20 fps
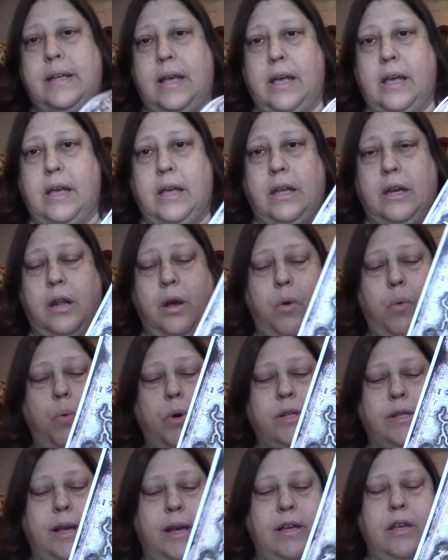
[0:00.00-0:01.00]
did
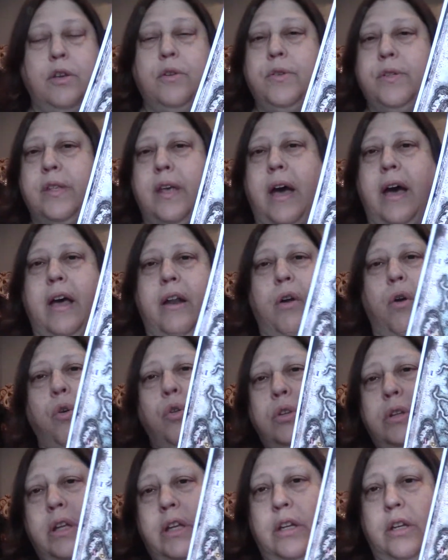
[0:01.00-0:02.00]
was I used that
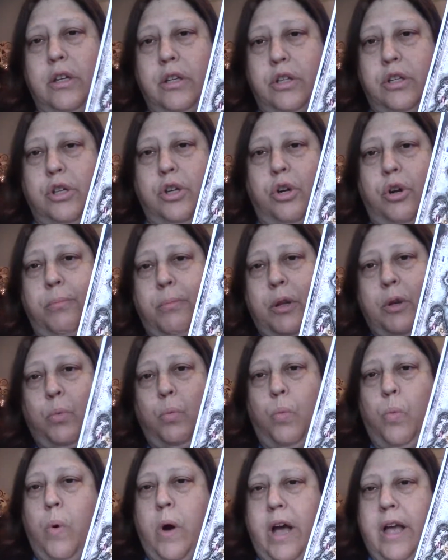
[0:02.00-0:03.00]
only to
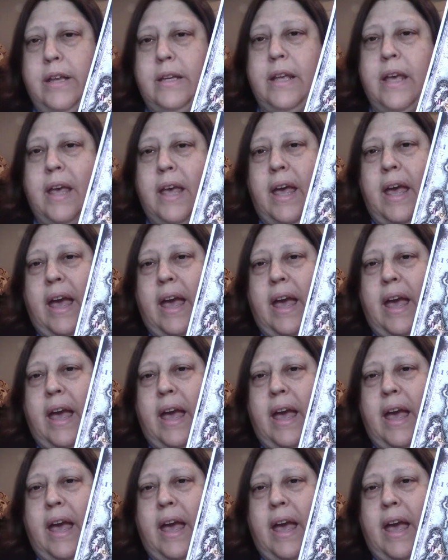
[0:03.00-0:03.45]
determine what